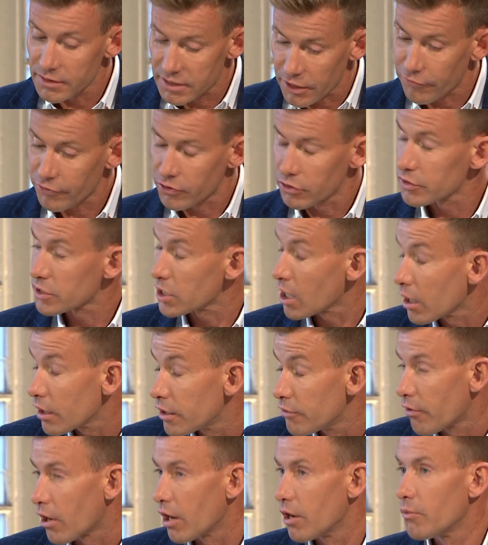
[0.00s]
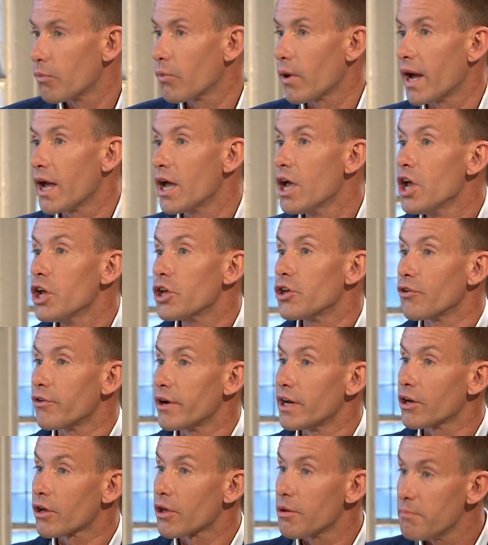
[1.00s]
difficult tightrope where
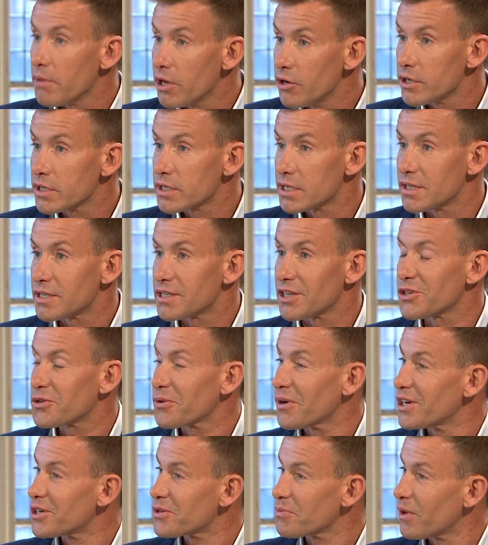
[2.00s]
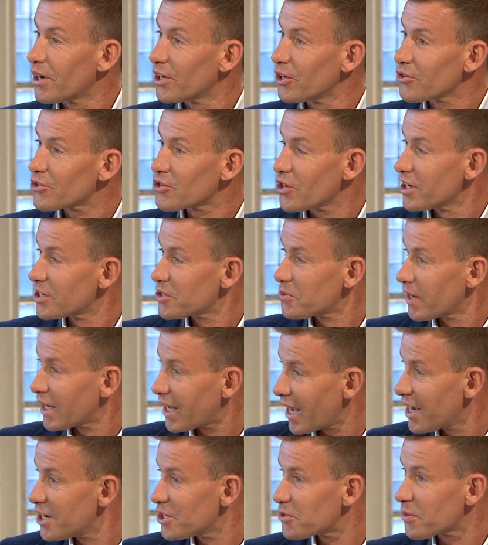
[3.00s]
you're in a community situation where you're trying to
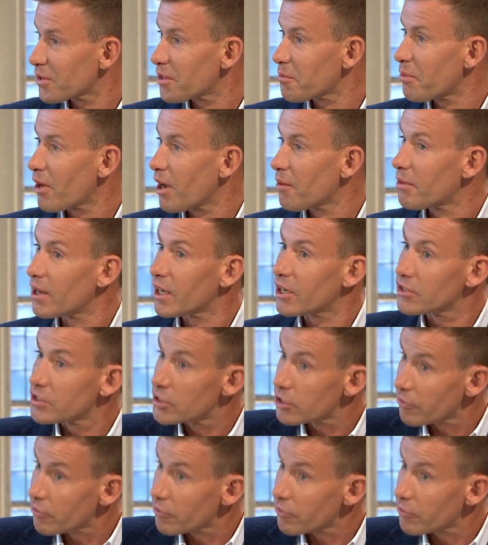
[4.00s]
engage with the public and